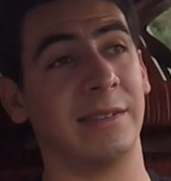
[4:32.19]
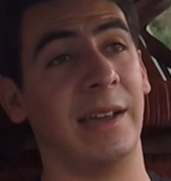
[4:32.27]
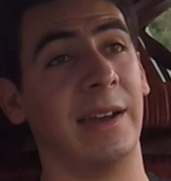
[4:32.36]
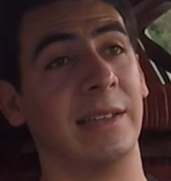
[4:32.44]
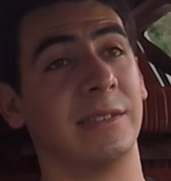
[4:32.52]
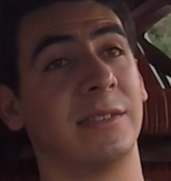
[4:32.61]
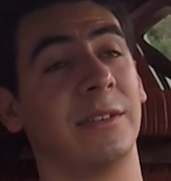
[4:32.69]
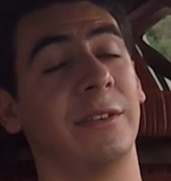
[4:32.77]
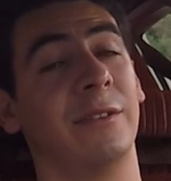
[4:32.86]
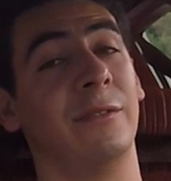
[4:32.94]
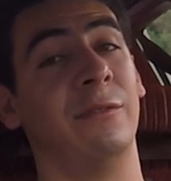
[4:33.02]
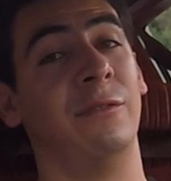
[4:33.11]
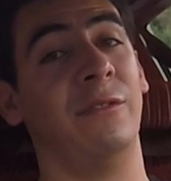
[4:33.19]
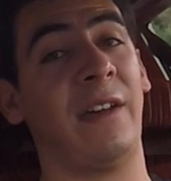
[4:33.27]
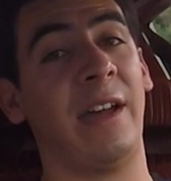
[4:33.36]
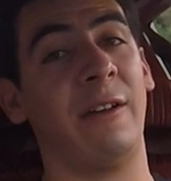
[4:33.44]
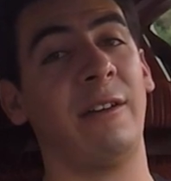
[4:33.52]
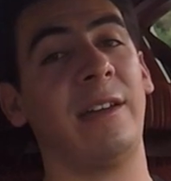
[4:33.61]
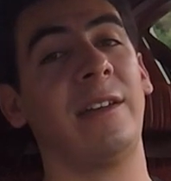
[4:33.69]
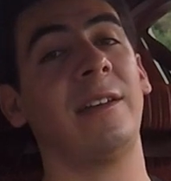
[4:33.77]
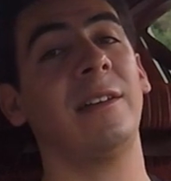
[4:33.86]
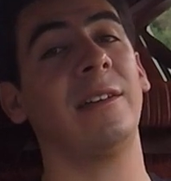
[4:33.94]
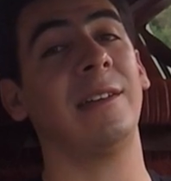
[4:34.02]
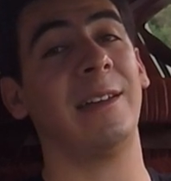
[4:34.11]
that it's very
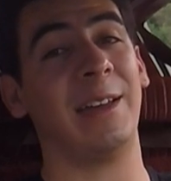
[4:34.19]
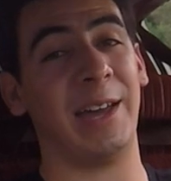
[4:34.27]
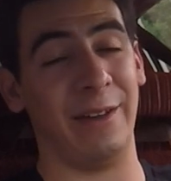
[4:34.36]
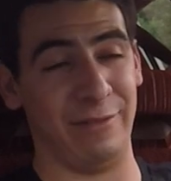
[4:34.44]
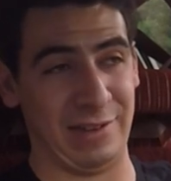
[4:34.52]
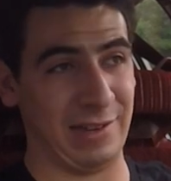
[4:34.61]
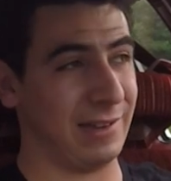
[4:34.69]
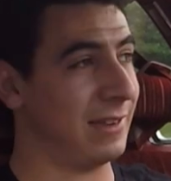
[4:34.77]
heavy.